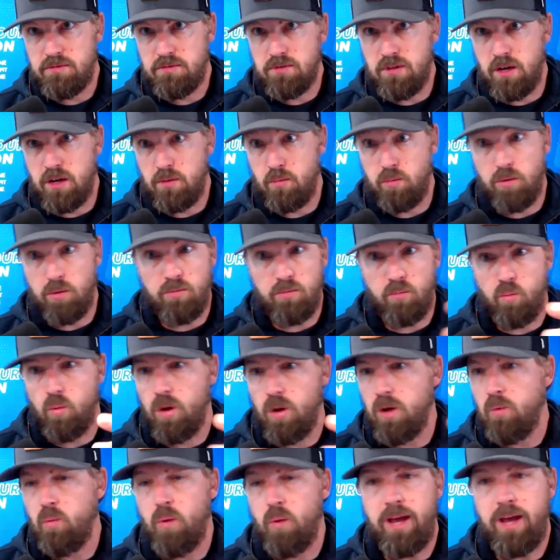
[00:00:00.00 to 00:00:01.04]

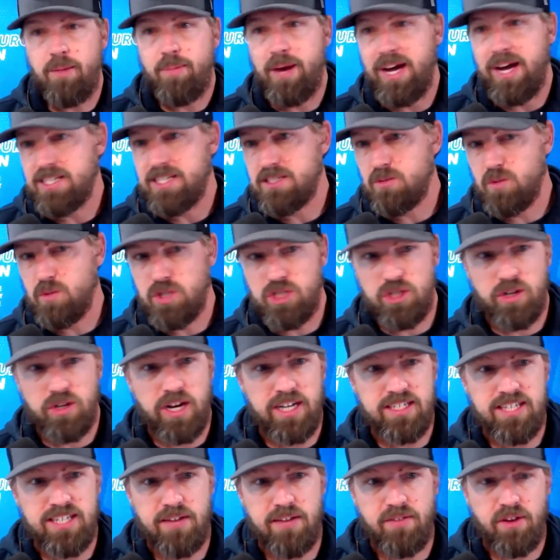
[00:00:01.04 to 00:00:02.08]
way past what you
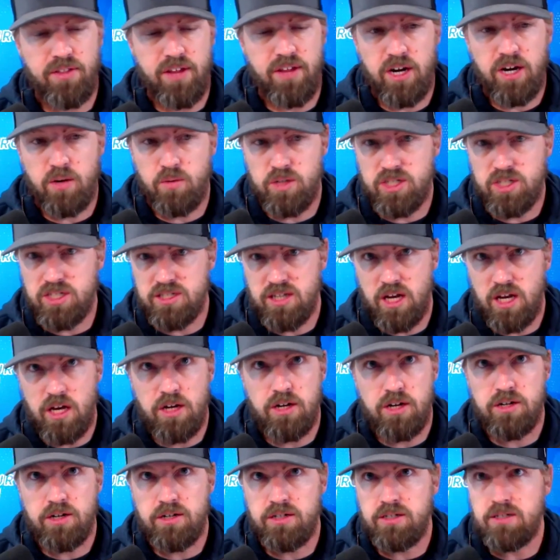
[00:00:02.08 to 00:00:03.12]
guys have on there, which is
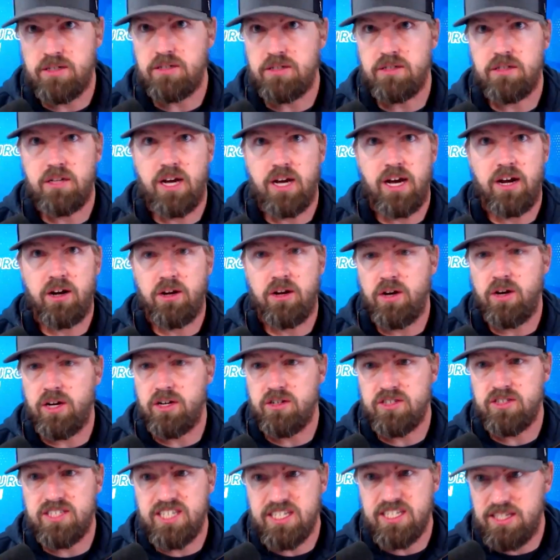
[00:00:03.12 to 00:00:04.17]

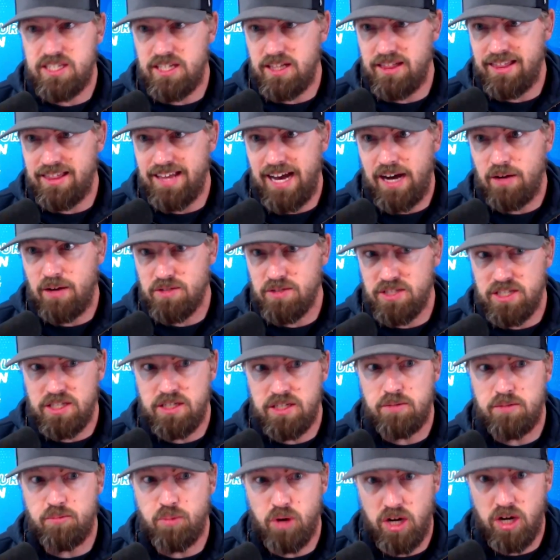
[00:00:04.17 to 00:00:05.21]

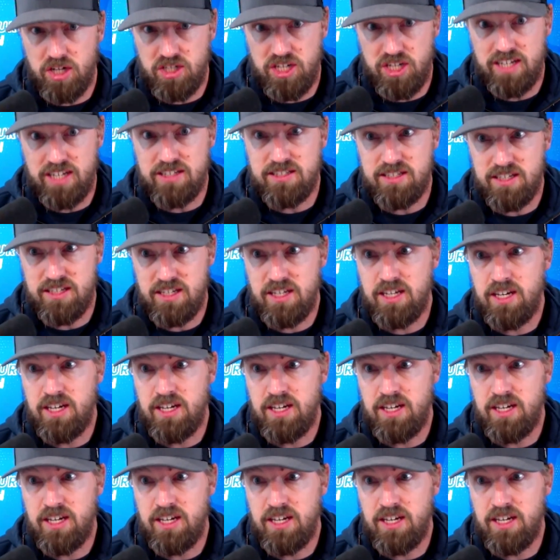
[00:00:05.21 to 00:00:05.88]
160,000 projects.